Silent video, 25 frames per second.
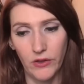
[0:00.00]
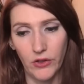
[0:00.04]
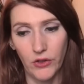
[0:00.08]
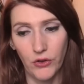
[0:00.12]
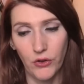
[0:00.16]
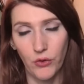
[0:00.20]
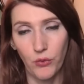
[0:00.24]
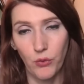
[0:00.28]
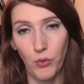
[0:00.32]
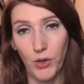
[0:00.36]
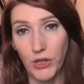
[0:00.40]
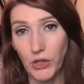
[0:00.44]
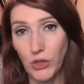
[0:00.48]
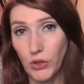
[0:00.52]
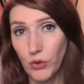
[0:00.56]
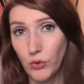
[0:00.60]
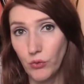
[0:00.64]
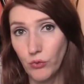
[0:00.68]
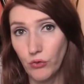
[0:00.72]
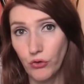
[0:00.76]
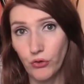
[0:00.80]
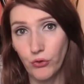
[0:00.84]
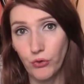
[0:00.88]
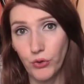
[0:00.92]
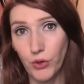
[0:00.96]
here, what
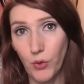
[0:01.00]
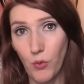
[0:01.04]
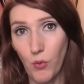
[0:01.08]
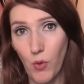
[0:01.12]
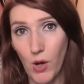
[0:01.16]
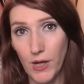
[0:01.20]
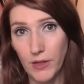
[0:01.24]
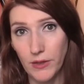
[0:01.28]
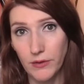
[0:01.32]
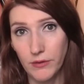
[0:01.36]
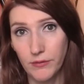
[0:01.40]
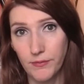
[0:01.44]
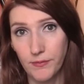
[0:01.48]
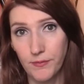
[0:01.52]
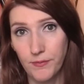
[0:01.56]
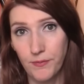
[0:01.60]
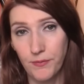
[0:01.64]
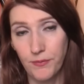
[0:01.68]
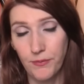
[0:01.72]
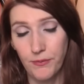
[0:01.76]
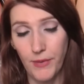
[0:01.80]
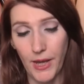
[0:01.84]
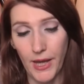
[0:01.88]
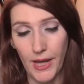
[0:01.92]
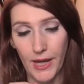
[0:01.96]
you truly want,
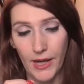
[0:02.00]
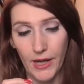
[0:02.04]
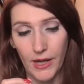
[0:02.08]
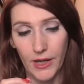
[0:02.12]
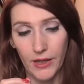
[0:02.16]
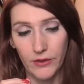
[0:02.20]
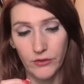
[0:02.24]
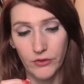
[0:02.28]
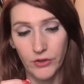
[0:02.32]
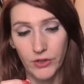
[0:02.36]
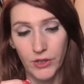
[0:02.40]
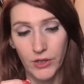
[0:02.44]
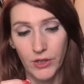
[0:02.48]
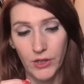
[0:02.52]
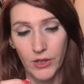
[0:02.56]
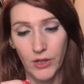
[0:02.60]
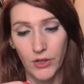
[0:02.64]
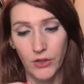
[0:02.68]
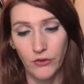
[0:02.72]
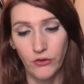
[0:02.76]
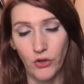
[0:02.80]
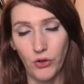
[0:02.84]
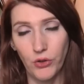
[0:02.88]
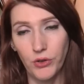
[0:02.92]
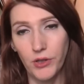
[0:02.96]
and
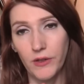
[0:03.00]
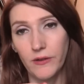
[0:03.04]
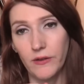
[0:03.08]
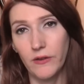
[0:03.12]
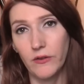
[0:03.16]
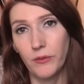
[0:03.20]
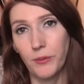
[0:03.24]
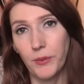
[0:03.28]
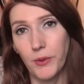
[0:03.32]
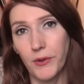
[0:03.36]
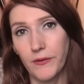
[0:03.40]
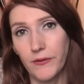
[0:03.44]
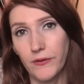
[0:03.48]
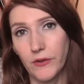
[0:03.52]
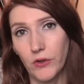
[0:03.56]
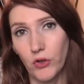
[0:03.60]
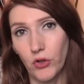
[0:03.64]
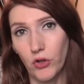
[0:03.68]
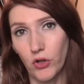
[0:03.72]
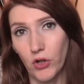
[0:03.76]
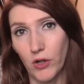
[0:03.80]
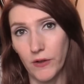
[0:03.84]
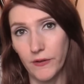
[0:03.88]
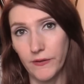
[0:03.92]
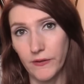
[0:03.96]
don't let this person
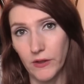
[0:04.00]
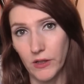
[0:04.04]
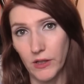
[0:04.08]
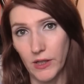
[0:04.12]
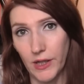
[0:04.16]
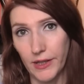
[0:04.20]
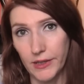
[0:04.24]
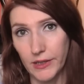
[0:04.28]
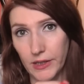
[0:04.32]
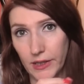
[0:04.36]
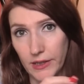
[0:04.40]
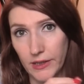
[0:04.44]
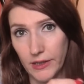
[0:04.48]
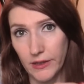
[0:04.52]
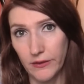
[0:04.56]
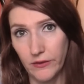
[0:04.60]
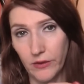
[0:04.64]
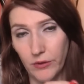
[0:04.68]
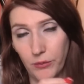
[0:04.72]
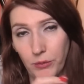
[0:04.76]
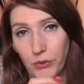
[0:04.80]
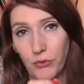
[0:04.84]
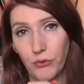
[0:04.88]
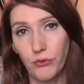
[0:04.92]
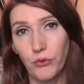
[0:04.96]
cross the line like they
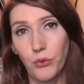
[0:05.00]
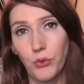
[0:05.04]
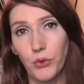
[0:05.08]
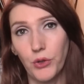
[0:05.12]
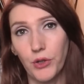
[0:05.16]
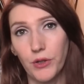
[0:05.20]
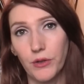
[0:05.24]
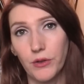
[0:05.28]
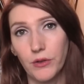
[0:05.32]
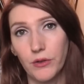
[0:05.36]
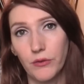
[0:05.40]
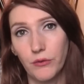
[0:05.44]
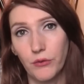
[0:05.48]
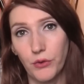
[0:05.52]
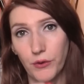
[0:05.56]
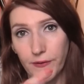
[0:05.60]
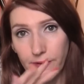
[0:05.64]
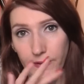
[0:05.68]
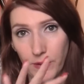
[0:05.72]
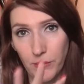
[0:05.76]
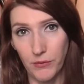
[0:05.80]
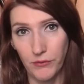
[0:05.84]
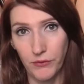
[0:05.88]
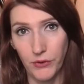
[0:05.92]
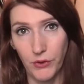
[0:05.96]
did before. For
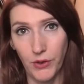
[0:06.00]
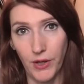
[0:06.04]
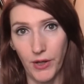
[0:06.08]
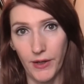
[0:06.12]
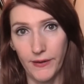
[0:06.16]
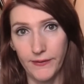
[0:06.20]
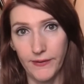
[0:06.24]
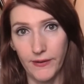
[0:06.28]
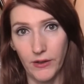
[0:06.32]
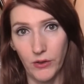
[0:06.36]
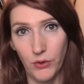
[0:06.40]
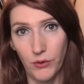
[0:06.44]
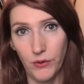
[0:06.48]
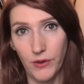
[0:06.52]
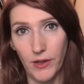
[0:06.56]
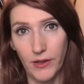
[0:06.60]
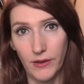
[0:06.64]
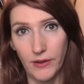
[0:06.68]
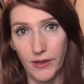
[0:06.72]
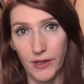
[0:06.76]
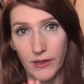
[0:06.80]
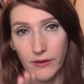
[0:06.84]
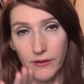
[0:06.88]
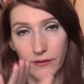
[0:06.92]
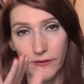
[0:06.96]
some of you guys, I know
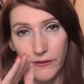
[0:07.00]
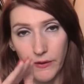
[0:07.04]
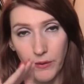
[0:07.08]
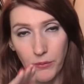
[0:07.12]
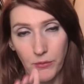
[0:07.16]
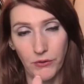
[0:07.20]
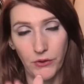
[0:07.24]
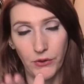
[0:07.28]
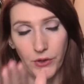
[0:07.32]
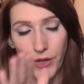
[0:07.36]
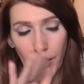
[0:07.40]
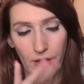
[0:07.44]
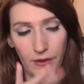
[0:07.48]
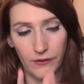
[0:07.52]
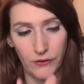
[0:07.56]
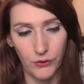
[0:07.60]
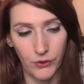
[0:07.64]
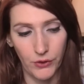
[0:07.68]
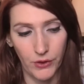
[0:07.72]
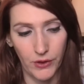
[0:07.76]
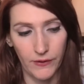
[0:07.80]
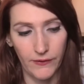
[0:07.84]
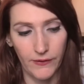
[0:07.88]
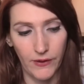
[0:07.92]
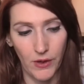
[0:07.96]
that, that some of you guys are
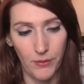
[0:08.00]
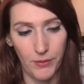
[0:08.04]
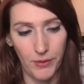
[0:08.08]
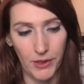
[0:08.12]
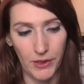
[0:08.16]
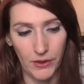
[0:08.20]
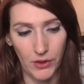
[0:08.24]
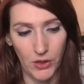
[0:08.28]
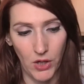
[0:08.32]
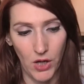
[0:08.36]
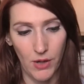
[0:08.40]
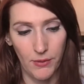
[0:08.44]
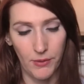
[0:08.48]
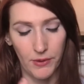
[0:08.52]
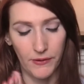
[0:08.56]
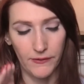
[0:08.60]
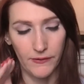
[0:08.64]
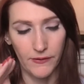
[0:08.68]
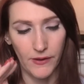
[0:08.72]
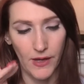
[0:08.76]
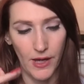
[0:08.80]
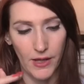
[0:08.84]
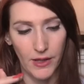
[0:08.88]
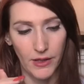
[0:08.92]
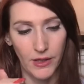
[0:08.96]
going to tell me in the comments
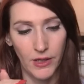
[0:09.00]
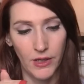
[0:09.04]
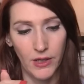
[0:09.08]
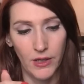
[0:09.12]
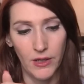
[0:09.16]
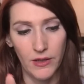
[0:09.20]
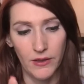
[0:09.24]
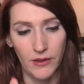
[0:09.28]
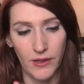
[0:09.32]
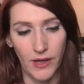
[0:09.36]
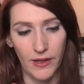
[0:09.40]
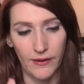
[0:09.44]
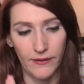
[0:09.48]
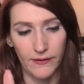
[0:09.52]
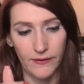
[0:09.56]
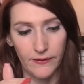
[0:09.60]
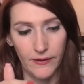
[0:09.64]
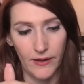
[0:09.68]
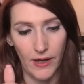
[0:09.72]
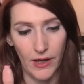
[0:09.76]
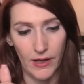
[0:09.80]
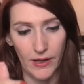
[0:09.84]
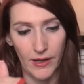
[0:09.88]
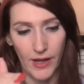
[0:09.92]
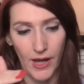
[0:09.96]
that that's
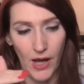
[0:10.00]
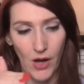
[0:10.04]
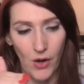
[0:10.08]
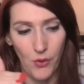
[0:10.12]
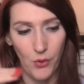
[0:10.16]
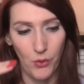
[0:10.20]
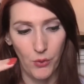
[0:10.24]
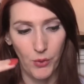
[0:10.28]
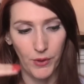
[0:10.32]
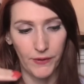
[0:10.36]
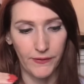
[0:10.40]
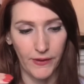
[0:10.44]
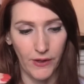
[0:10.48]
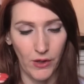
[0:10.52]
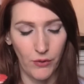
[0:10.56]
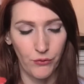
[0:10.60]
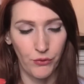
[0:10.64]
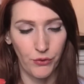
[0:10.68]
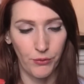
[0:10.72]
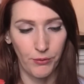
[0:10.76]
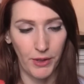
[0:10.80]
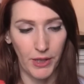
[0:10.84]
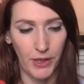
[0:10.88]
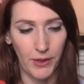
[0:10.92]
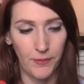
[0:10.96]
not how it went down
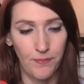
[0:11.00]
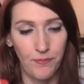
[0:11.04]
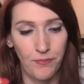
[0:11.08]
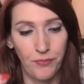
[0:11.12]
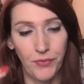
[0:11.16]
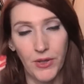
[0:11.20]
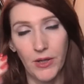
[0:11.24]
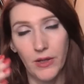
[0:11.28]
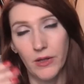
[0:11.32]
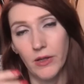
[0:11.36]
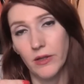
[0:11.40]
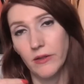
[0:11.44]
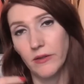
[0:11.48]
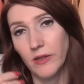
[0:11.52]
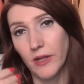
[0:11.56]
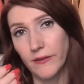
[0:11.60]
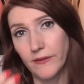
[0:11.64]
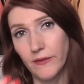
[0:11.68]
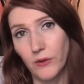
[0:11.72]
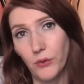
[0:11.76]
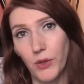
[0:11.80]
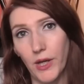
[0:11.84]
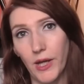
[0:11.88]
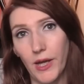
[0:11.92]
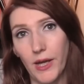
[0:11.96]
for me.
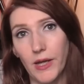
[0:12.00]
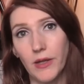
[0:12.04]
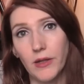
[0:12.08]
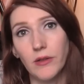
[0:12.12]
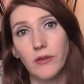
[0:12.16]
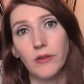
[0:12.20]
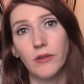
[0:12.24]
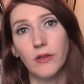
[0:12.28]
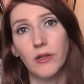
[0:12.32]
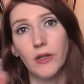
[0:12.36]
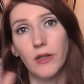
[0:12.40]
That's okay.